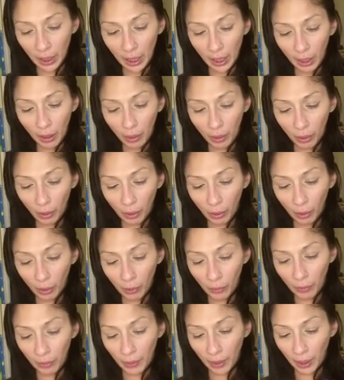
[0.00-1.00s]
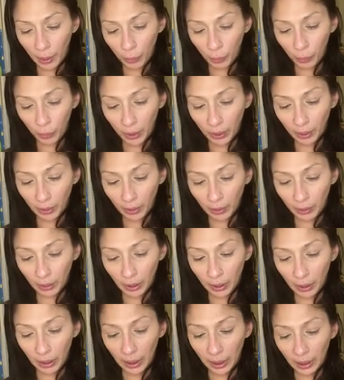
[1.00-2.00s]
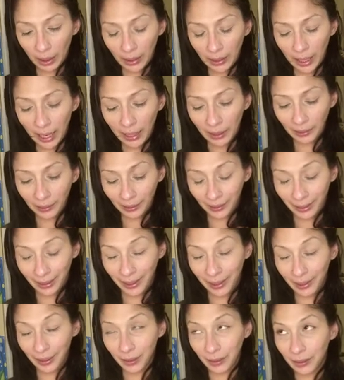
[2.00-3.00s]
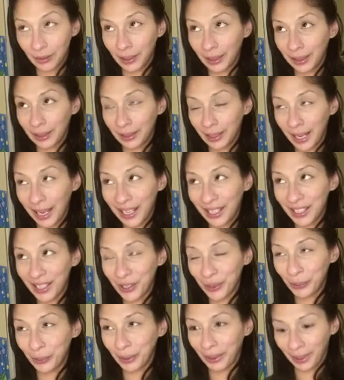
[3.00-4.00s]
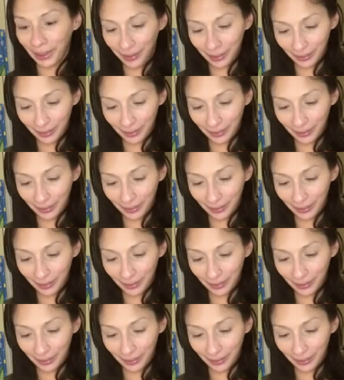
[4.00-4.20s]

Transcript: all that would annihilate